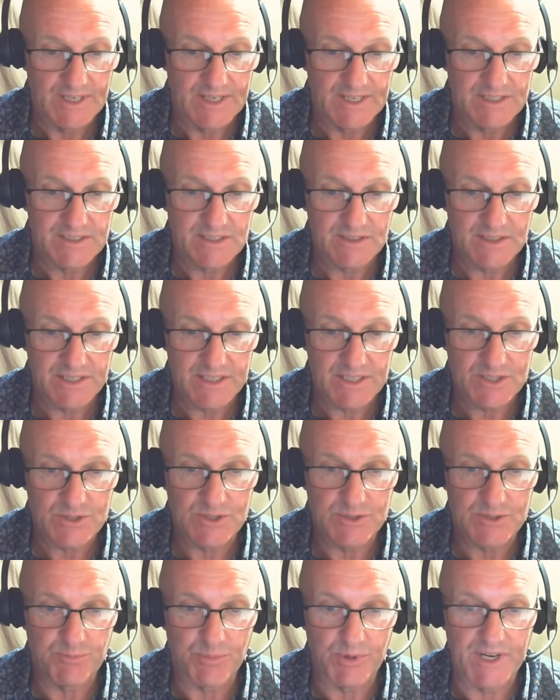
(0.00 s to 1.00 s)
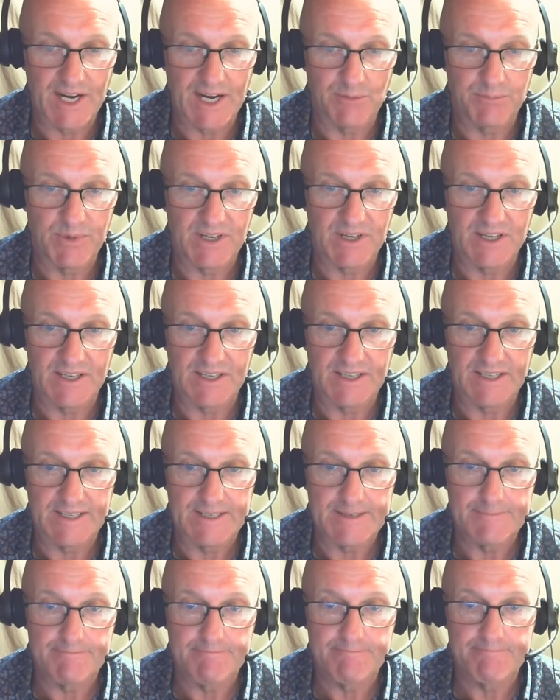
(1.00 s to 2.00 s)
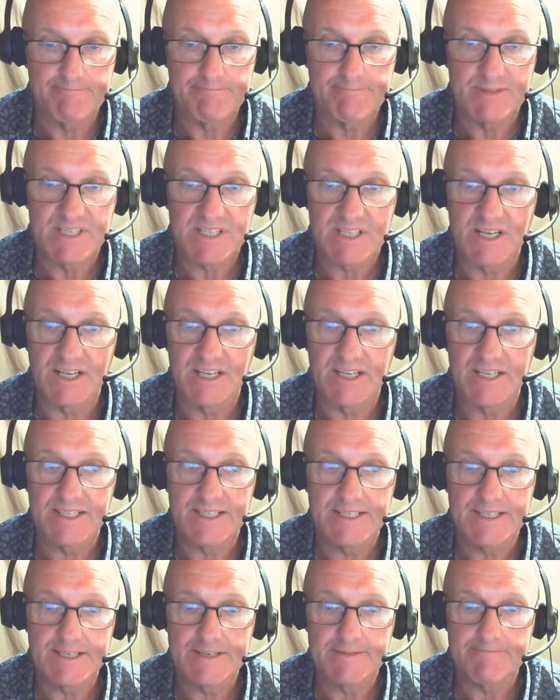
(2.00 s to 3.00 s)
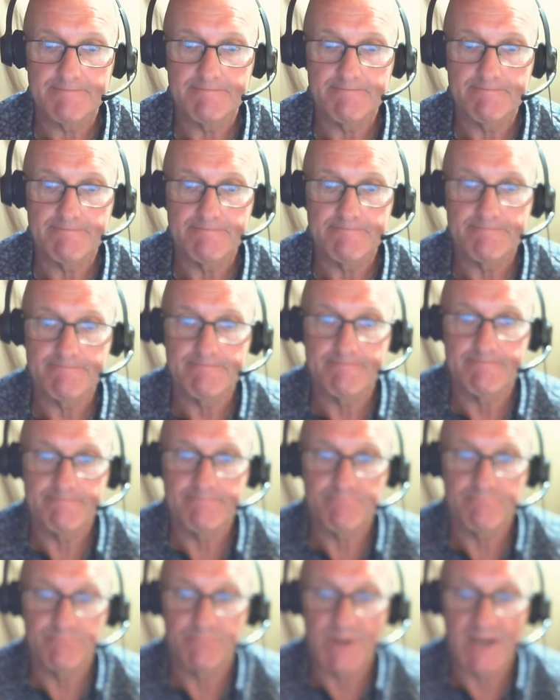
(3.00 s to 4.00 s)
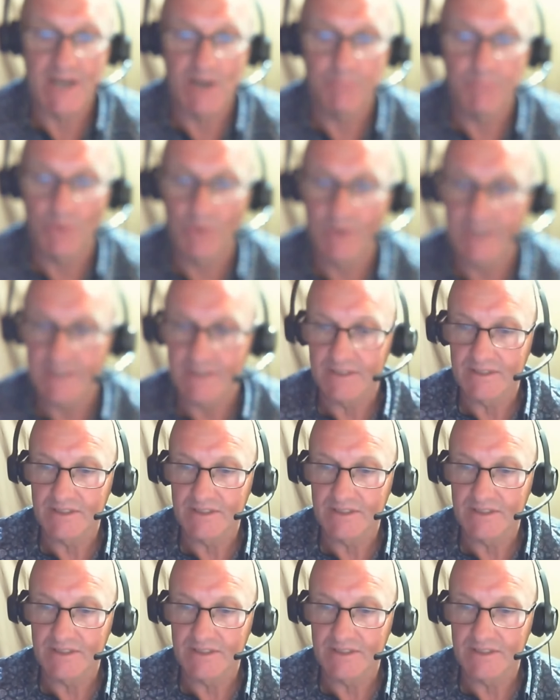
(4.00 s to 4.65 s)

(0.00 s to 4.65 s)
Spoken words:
So let's just bring up a slide here, PowerPoint.